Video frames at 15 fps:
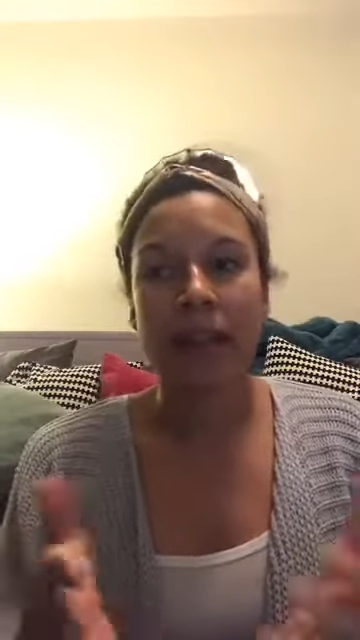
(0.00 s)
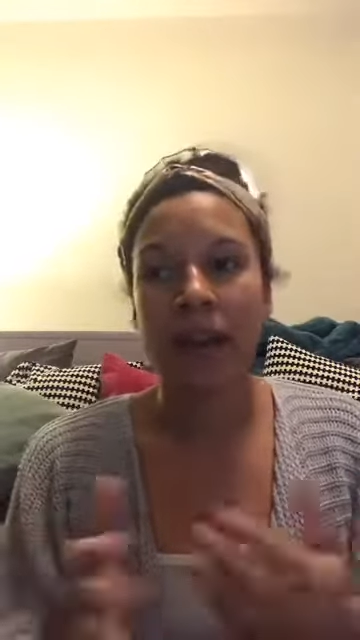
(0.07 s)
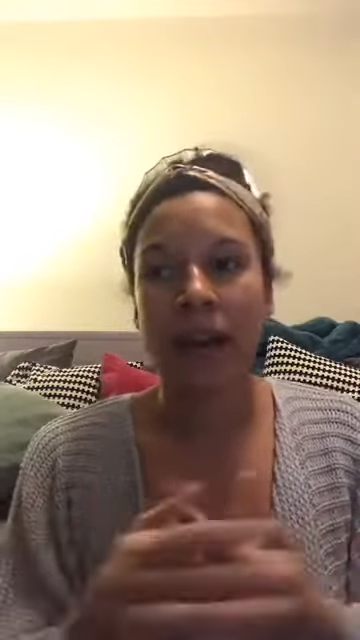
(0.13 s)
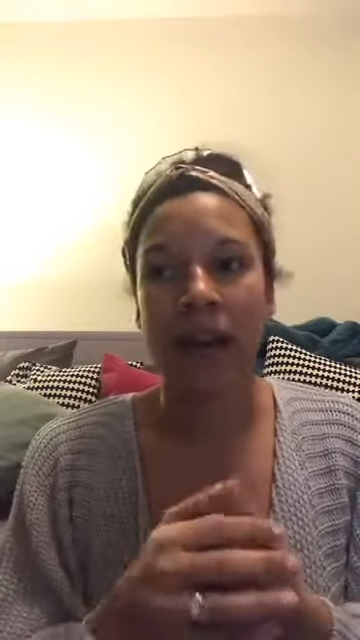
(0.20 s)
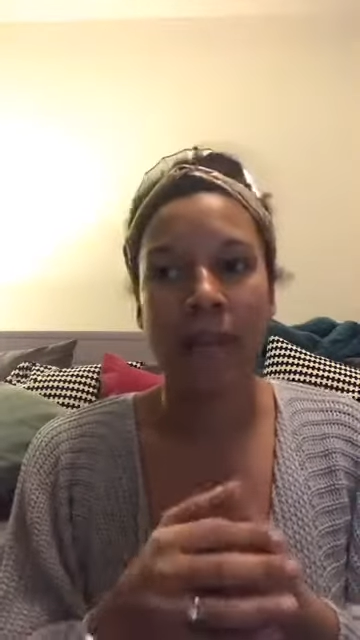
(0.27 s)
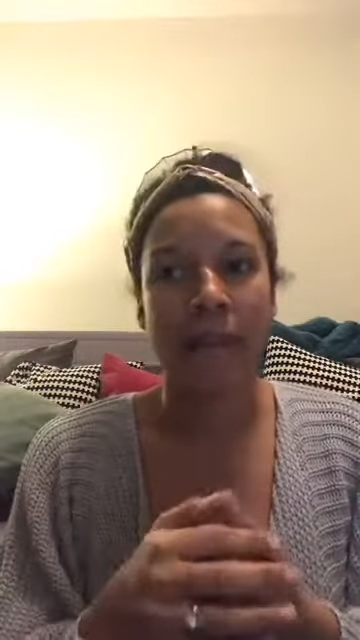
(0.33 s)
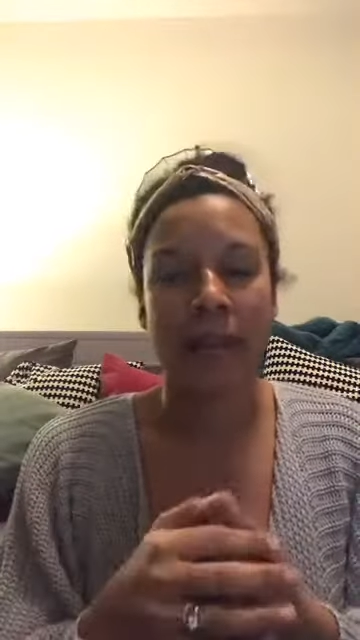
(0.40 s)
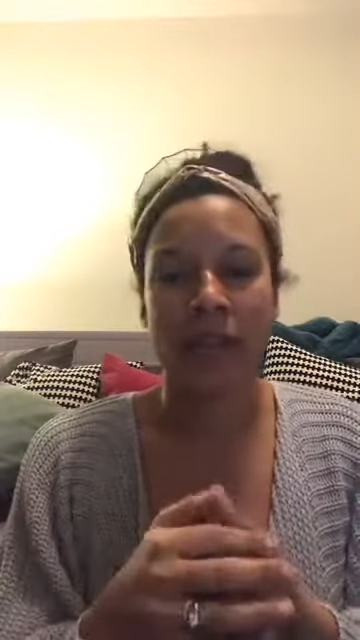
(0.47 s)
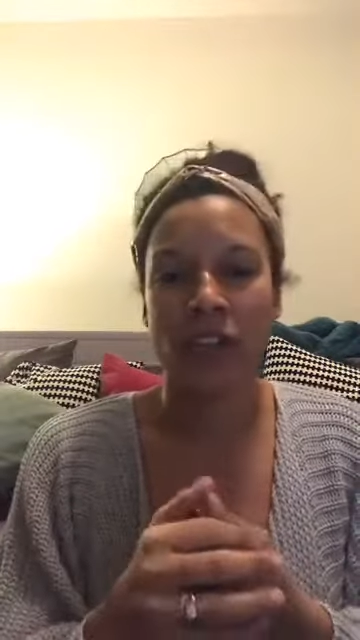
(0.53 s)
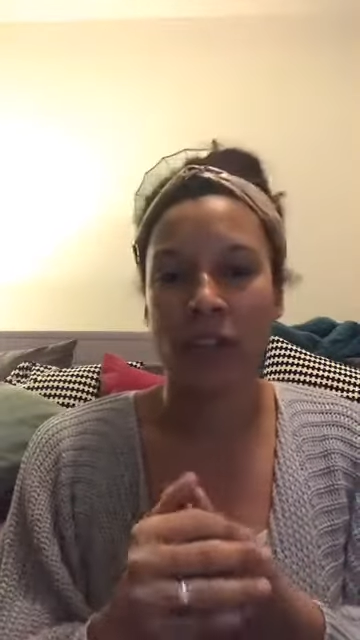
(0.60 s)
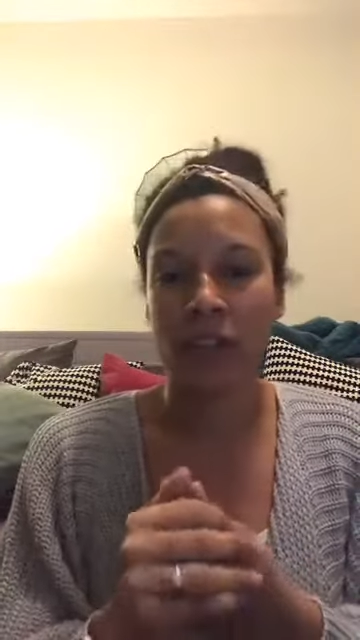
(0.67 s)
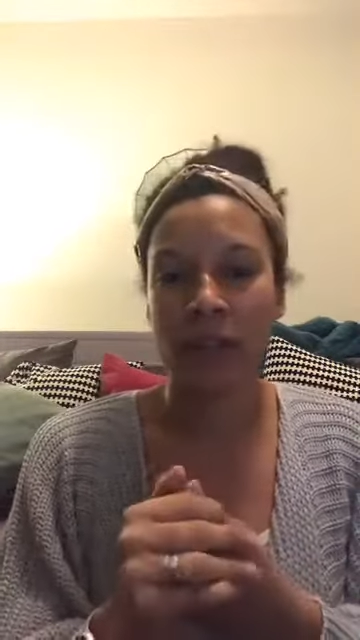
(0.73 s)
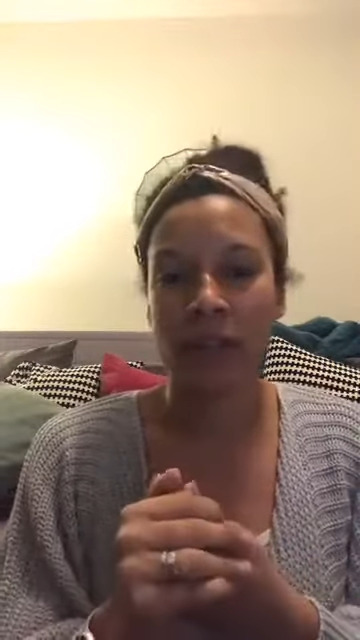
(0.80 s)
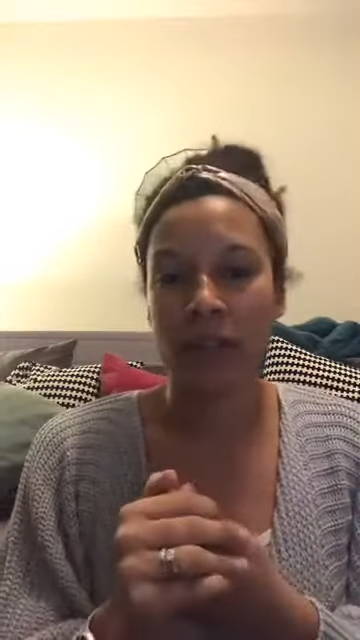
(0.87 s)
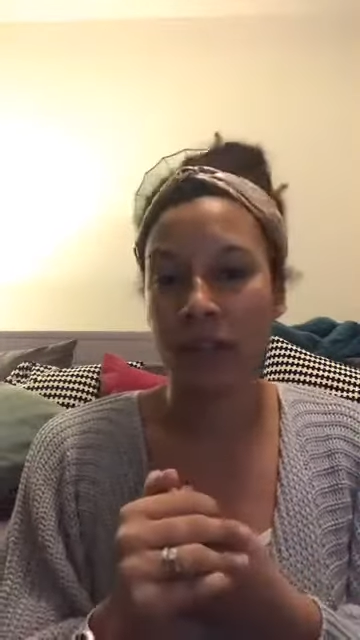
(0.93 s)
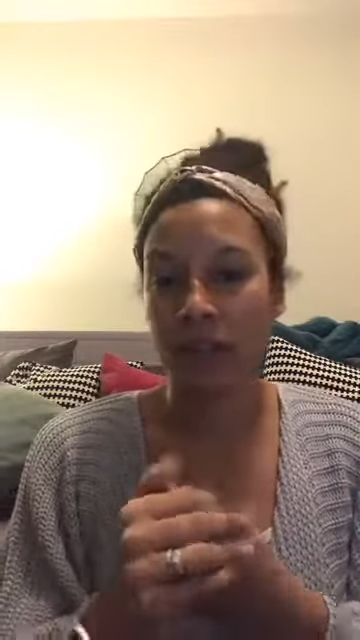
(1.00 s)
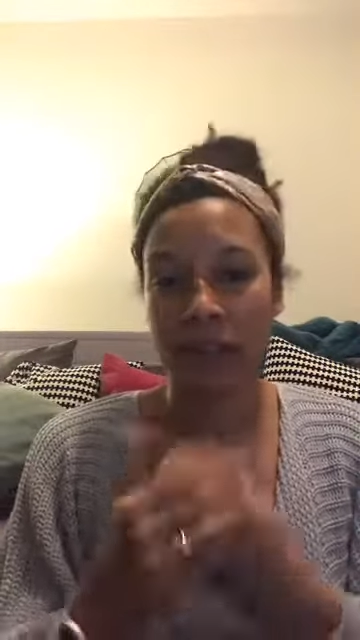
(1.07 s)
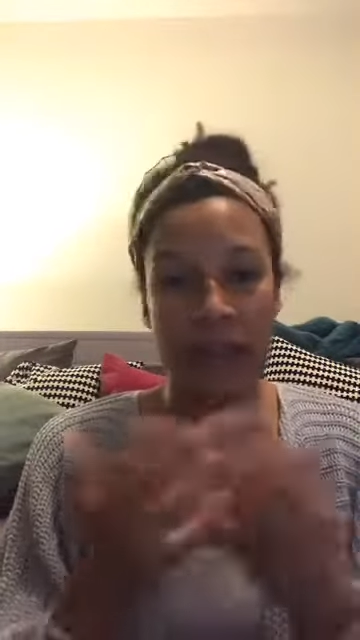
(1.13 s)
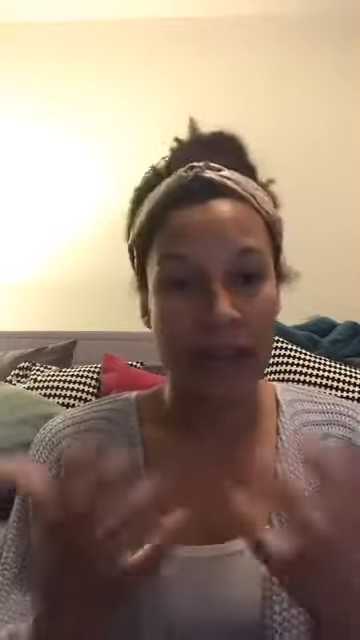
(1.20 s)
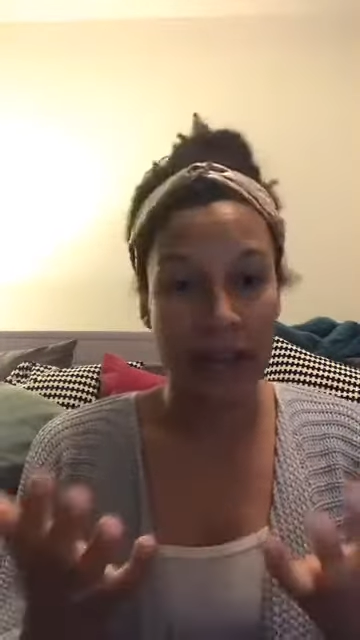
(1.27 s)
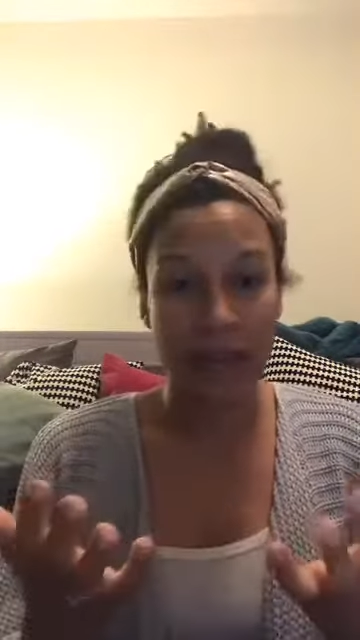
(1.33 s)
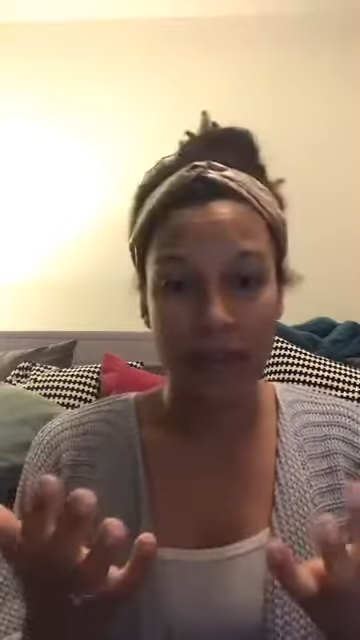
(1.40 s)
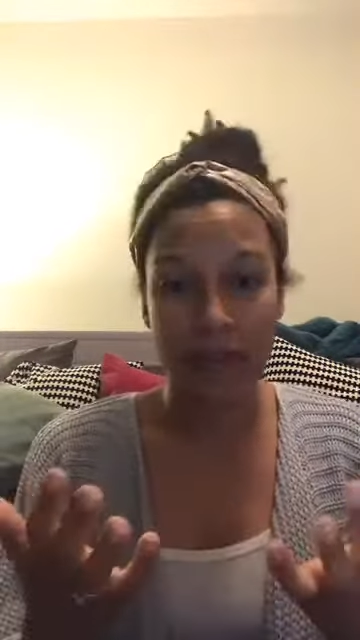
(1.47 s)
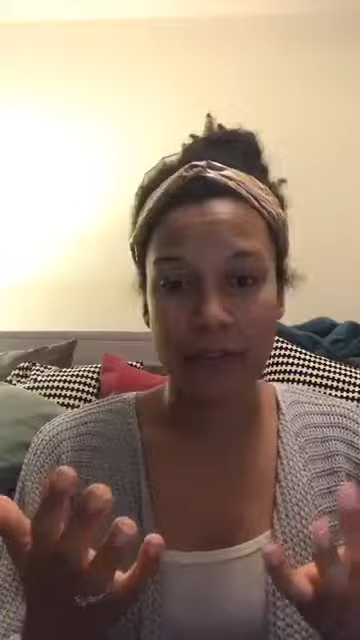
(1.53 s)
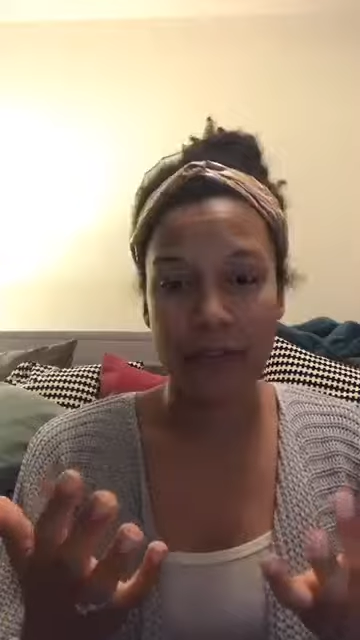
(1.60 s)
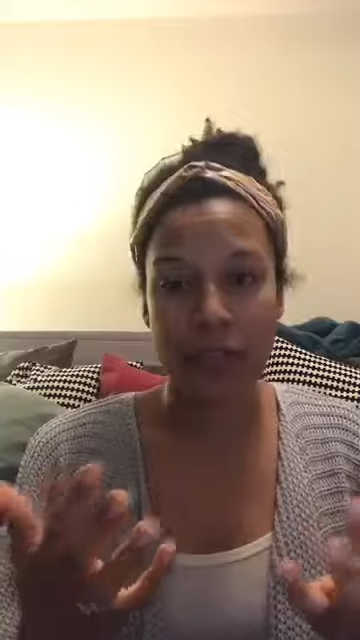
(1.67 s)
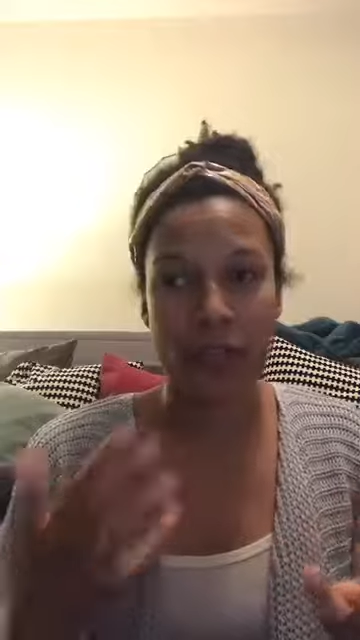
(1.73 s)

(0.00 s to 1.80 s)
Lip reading: in your life